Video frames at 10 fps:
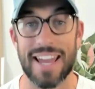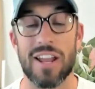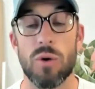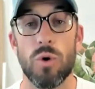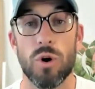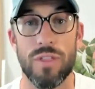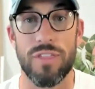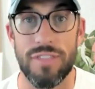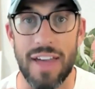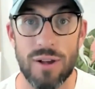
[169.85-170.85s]
And I work with
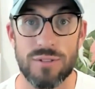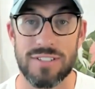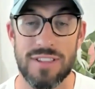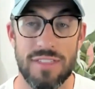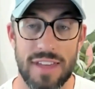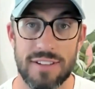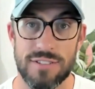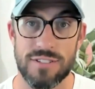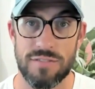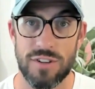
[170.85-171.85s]
thousands and
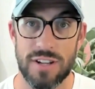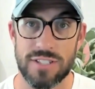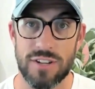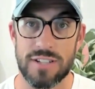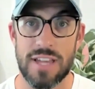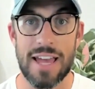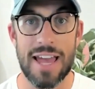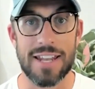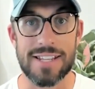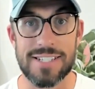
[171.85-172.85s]
thousands of nice guys,
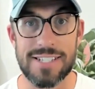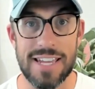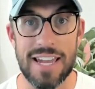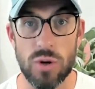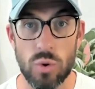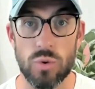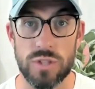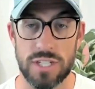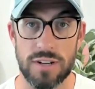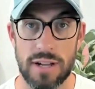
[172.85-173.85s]
and I see it all the
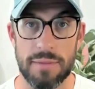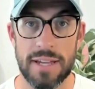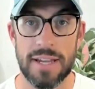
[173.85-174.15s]
time.